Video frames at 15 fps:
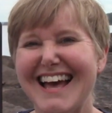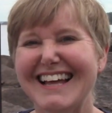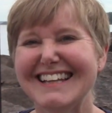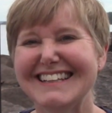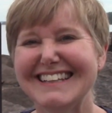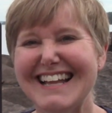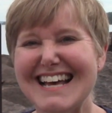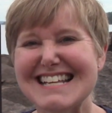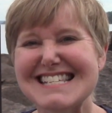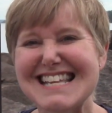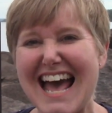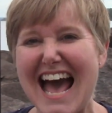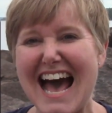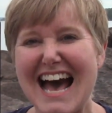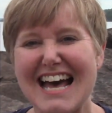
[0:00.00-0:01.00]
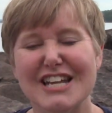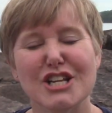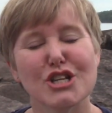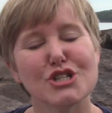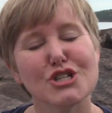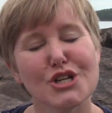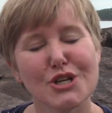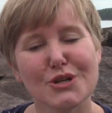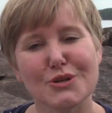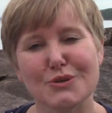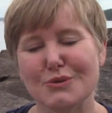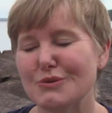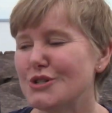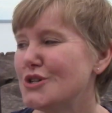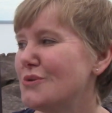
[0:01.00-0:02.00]
Let's add
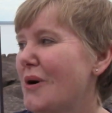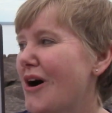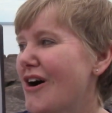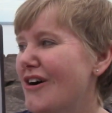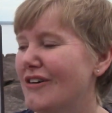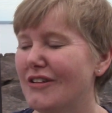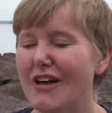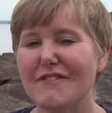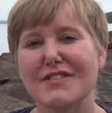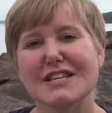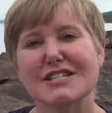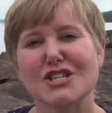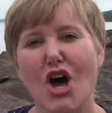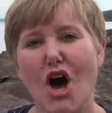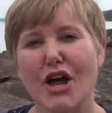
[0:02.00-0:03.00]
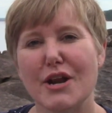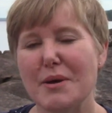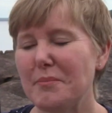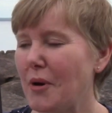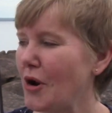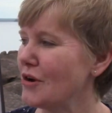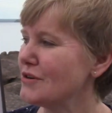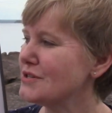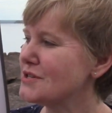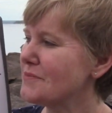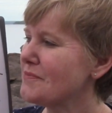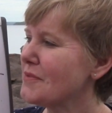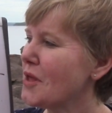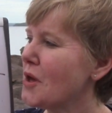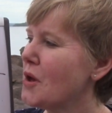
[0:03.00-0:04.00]
two to all of these odd numbers.
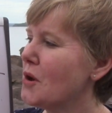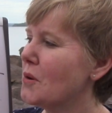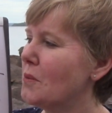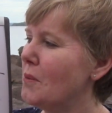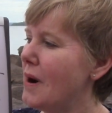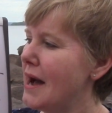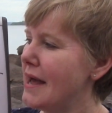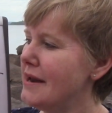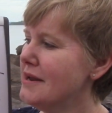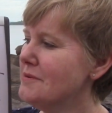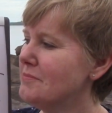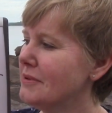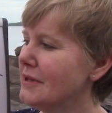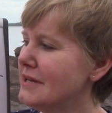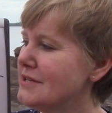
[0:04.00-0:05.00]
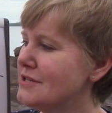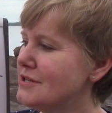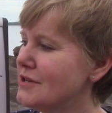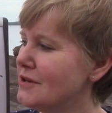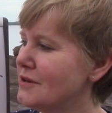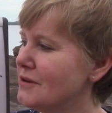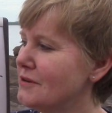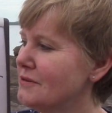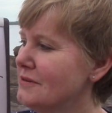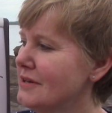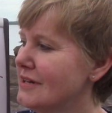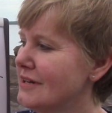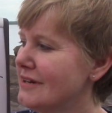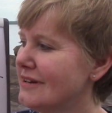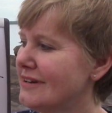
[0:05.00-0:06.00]
one plus two
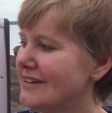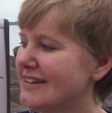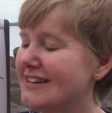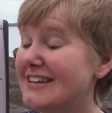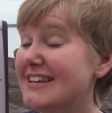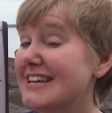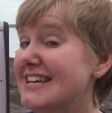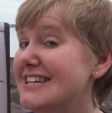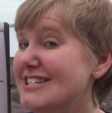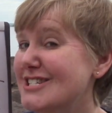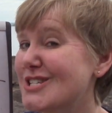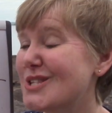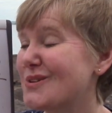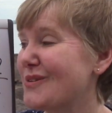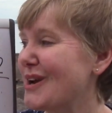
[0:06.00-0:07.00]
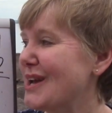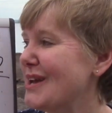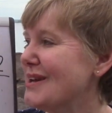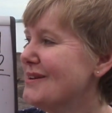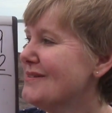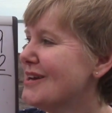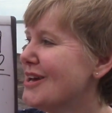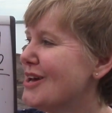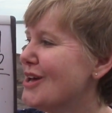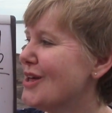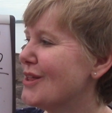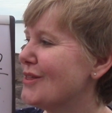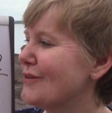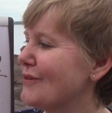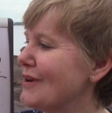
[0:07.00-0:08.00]
is three.
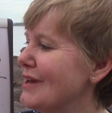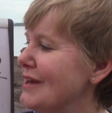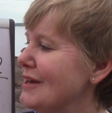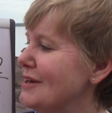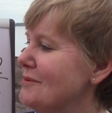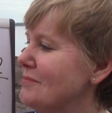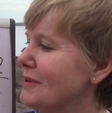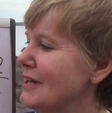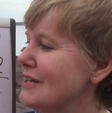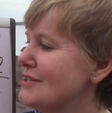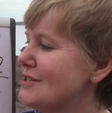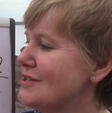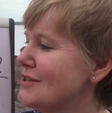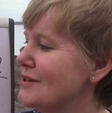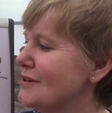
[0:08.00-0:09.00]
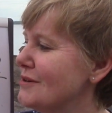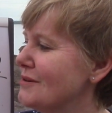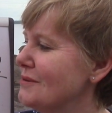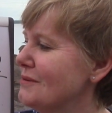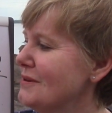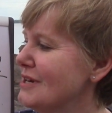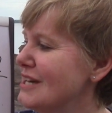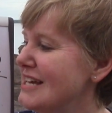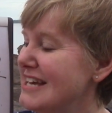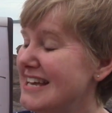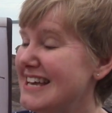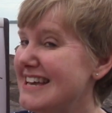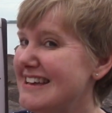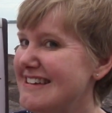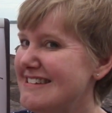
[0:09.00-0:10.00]
three plus two
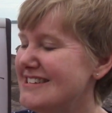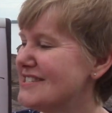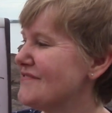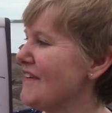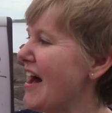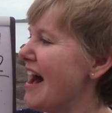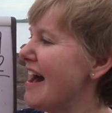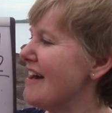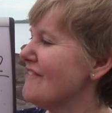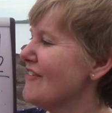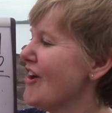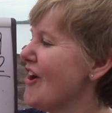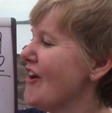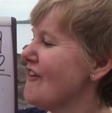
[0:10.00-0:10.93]
is five.